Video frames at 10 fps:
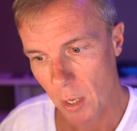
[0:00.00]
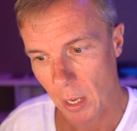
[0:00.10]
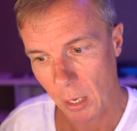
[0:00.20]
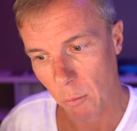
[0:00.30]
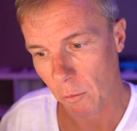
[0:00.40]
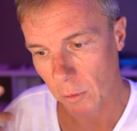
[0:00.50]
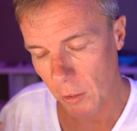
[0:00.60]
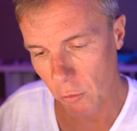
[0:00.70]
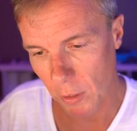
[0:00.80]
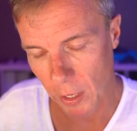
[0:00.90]
And it was
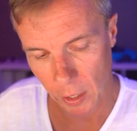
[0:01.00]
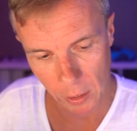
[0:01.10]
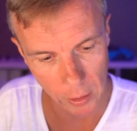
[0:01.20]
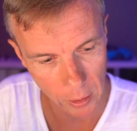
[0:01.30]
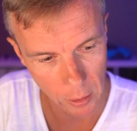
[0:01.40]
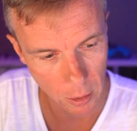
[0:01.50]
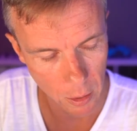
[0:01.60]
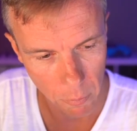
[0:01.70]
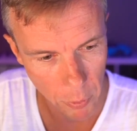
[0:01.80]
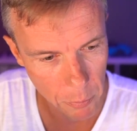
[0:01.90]
literally only,
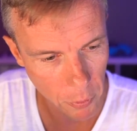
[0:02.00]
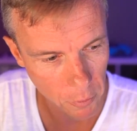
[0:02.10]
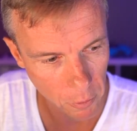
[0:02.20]
we put this